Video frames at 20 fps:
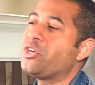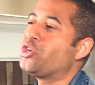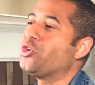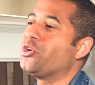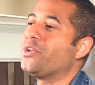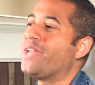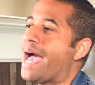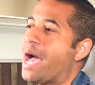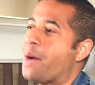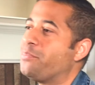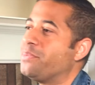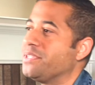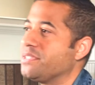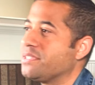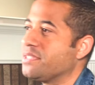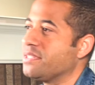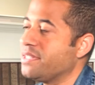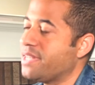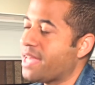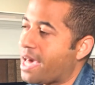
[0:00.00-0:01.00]
good
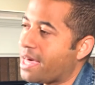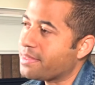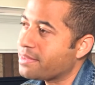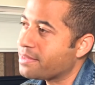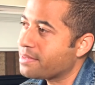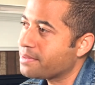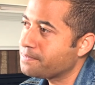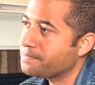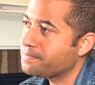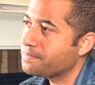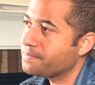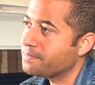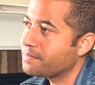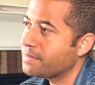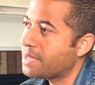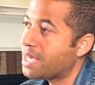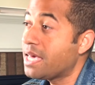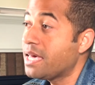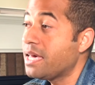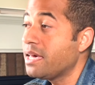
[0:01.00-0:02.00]
happens in death.
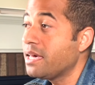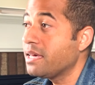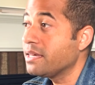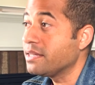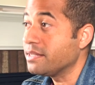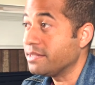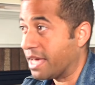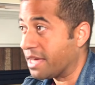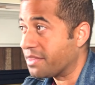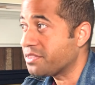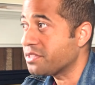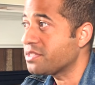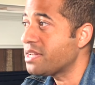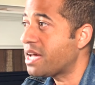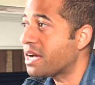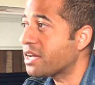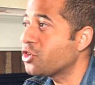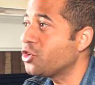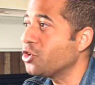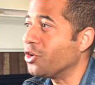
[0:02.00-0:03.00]
Death is
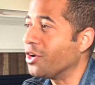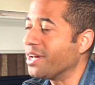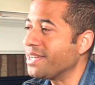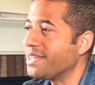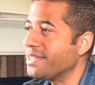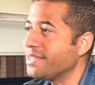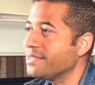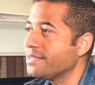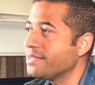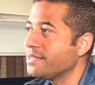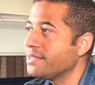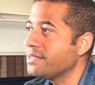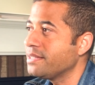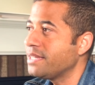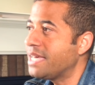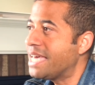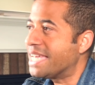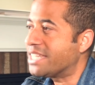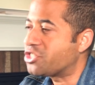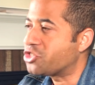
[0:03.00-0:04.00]
not good.
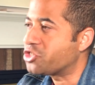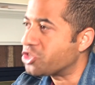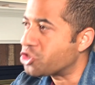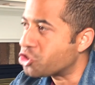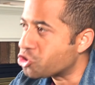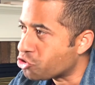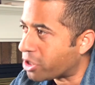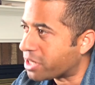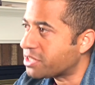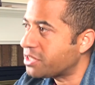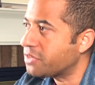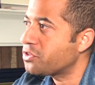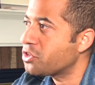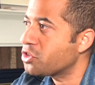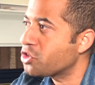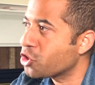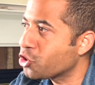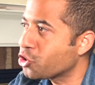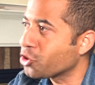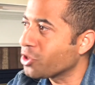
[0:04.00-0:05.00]
It's destructive to
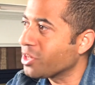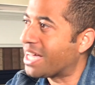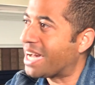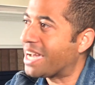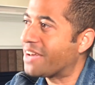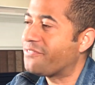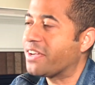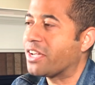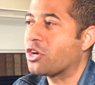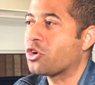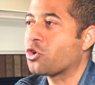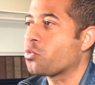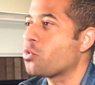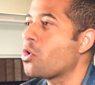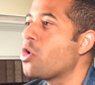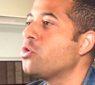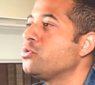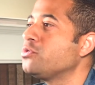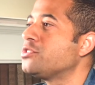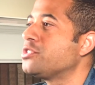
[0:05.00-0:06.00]
the good life. It
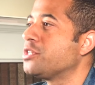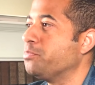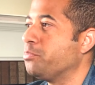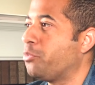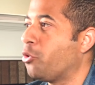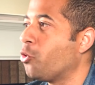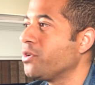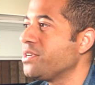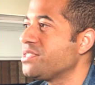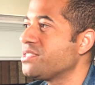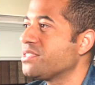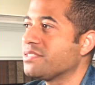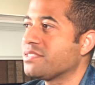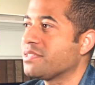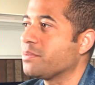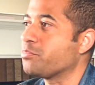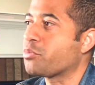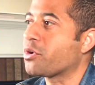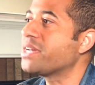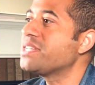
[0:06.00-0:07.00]
corrodes and poisons
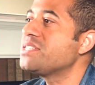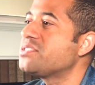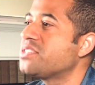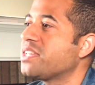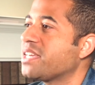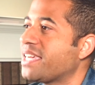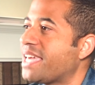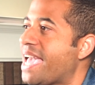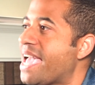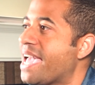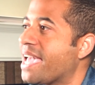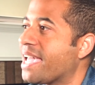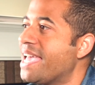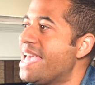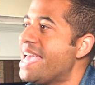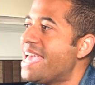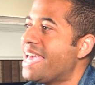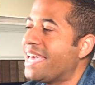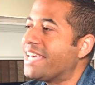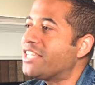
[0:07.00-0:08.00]
and brings decay.
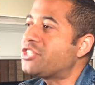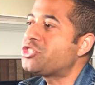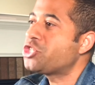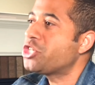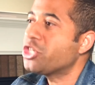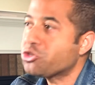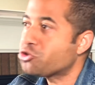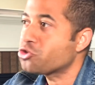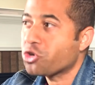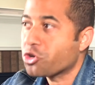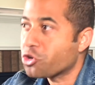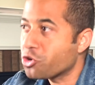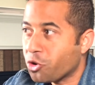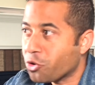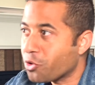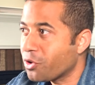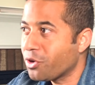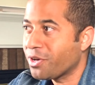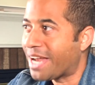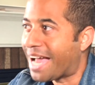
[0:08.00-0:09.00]
Its children are no
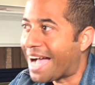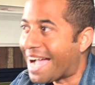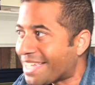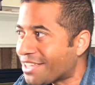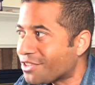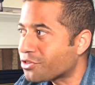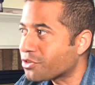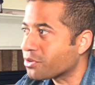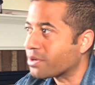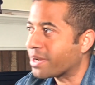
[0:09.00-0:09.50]
good either.